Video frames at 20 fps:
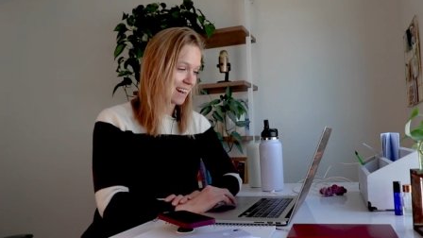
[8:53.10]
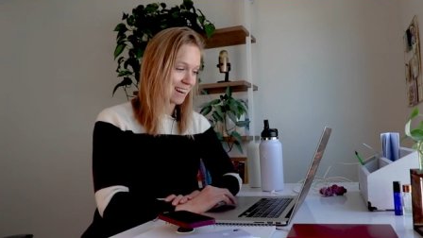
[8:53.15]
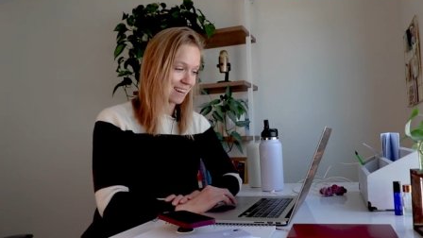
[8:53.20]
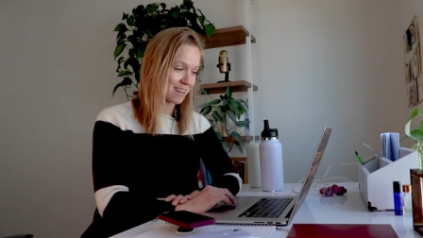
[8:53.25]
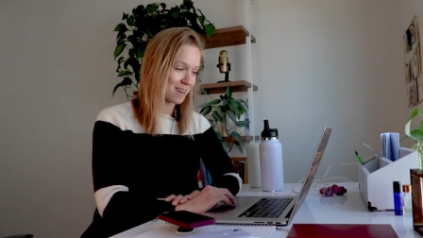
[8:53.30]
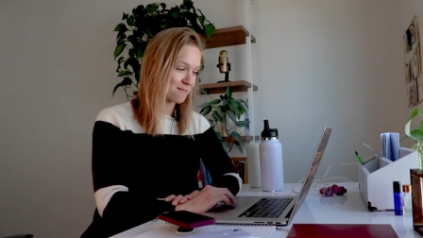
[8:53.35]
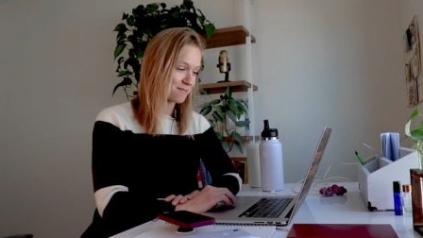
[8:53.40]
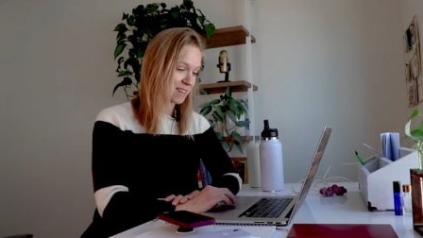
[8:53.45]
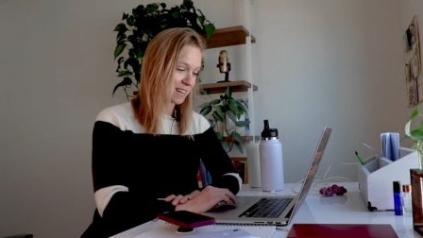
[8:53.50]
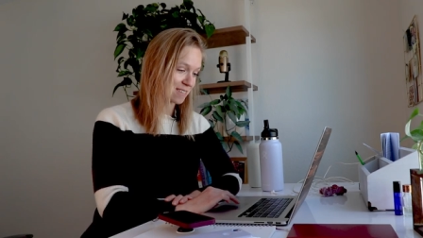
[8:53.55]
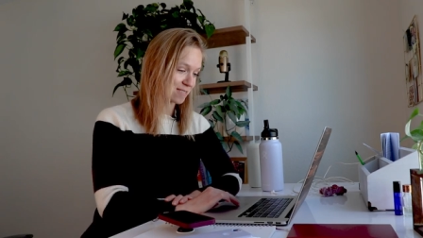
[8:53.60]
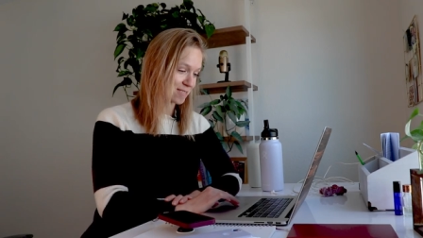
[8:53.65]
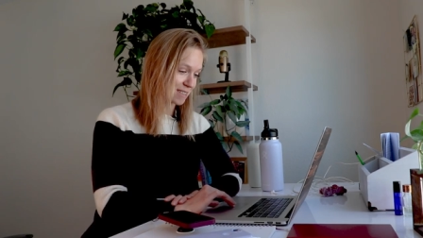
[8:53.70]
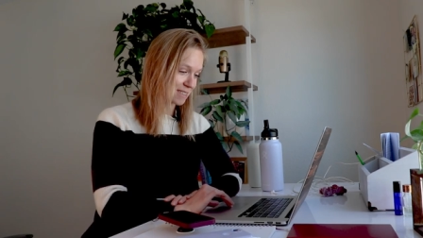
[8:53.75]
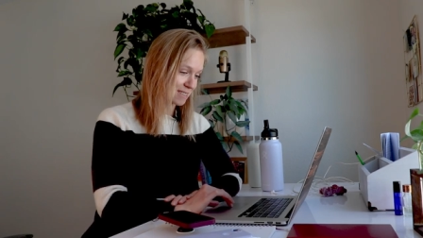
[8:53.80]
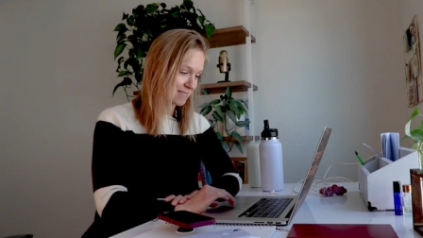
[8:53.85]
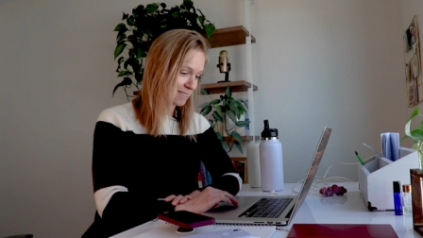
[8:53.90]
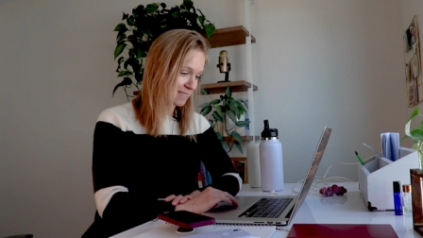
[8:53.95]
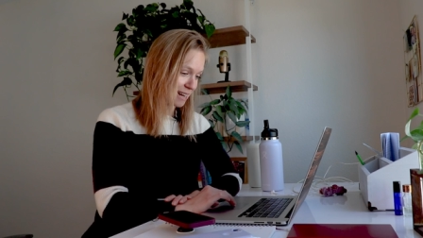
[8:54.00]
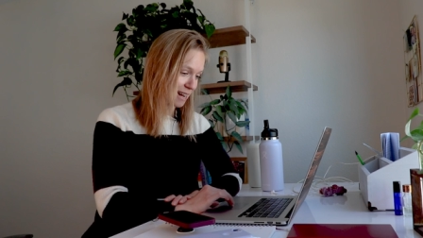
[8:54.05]
I can't believe
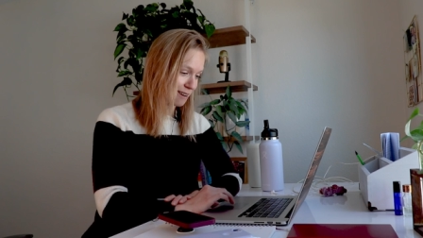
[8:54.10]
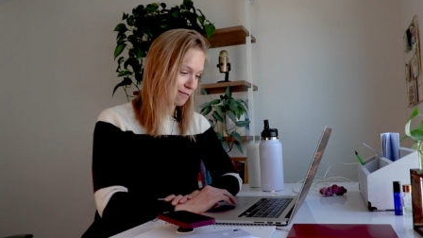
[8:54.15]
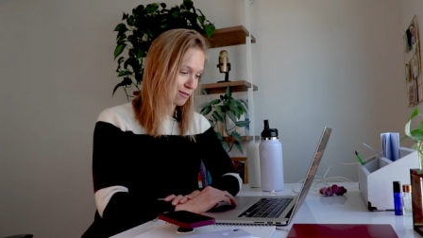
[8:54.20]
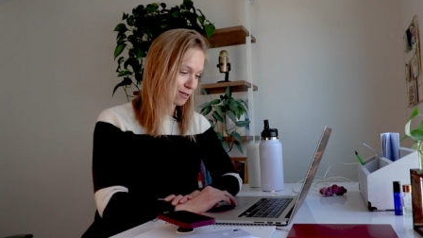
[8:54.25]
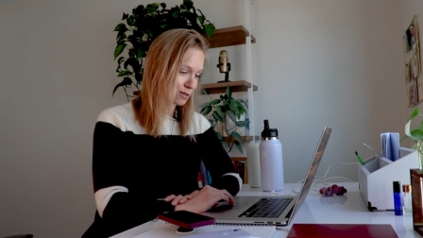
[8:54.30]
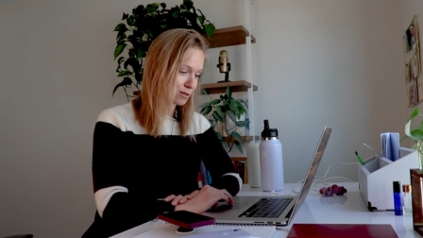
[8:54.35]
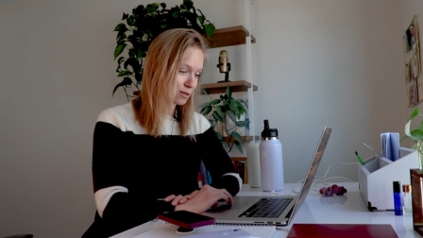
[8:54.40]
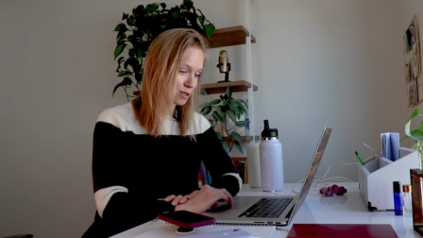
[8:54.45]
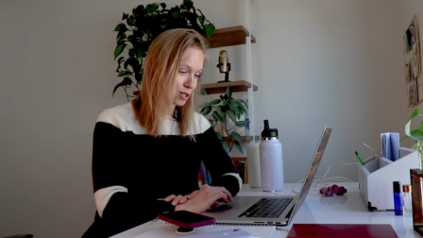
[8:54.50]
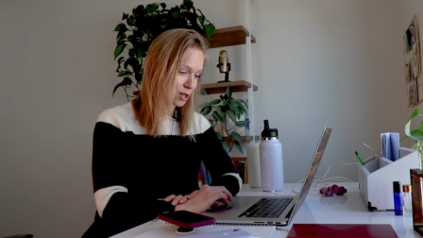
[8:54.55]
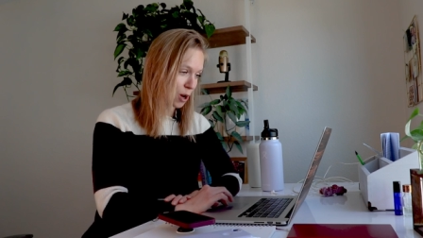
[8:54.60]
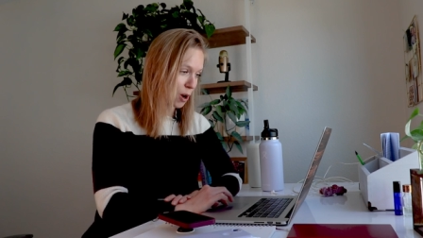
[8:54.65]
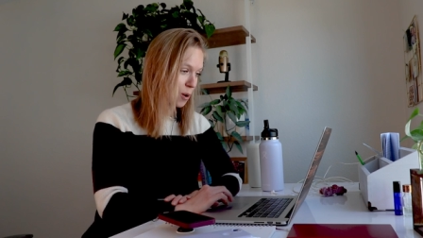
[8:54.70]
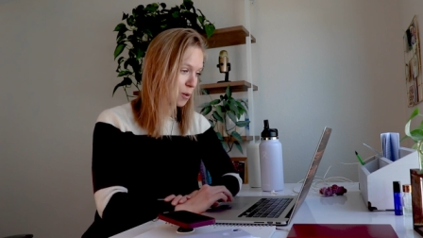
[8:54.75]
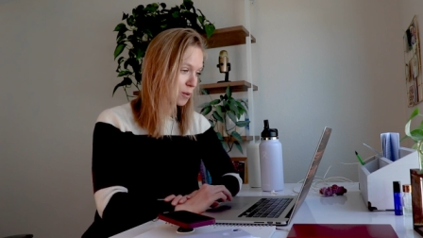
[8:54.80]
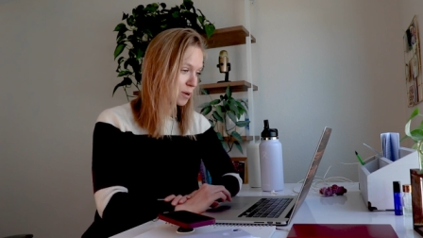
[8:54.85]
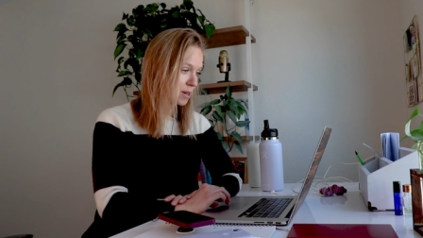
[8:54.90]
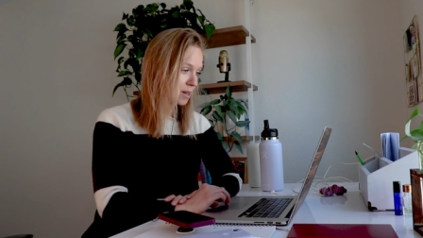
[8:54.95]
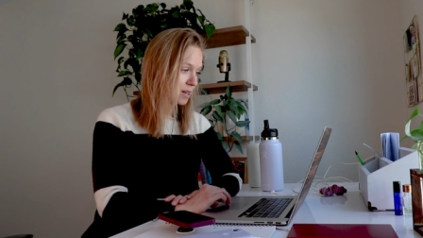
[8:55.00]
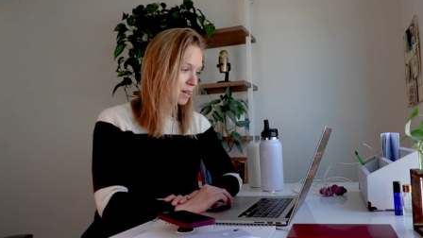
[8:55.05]
this. I feel
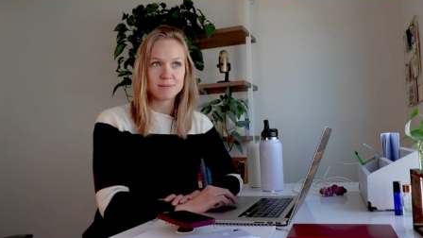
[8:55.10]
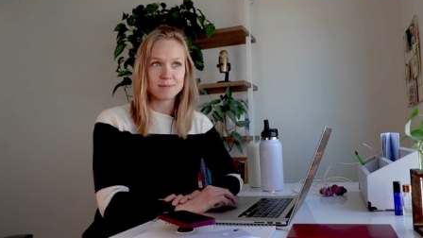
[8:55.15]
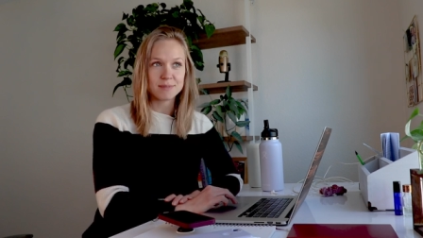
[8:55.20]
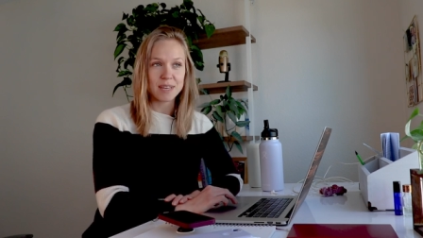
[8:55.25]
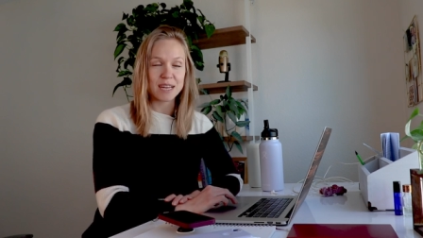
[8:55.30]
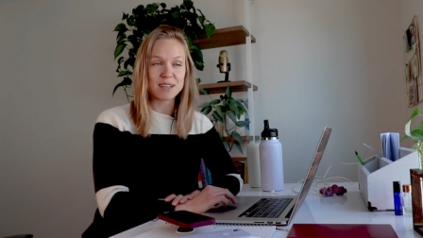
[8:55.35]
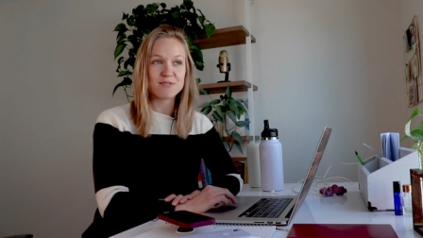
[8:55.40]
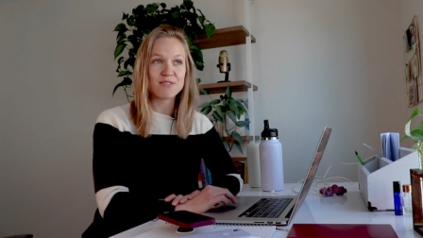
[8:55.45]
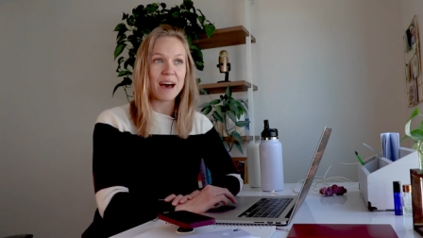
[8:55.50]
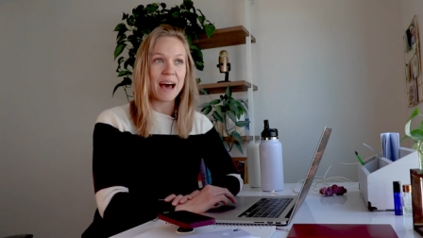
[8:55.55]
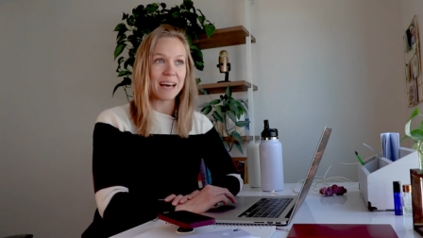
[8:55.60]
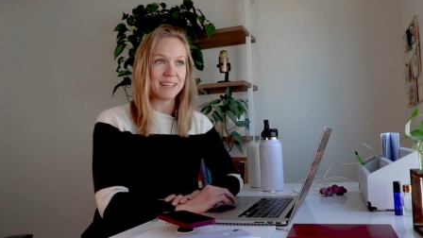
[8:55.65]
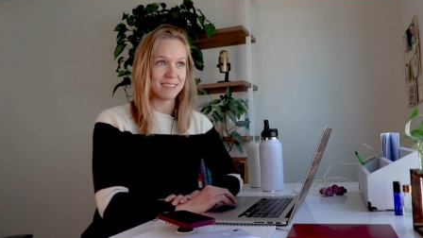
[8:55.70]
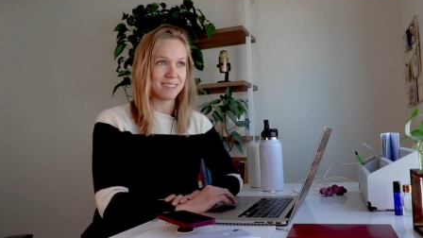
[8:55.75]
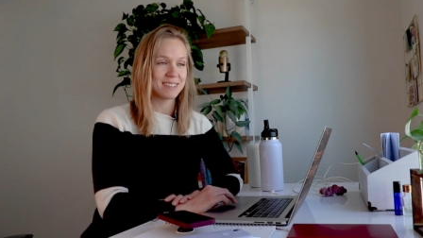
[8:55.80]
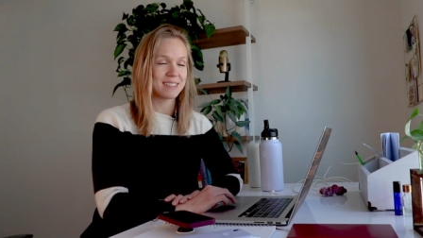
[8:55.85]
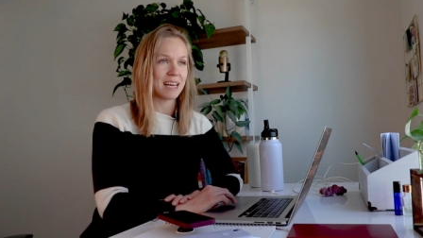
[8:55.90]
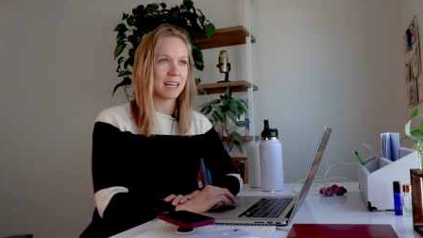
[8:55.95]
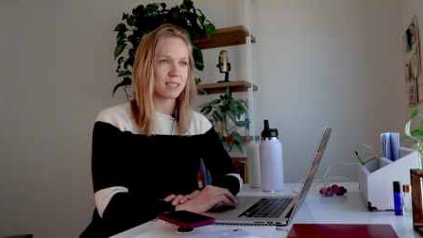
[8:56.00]
so advanced.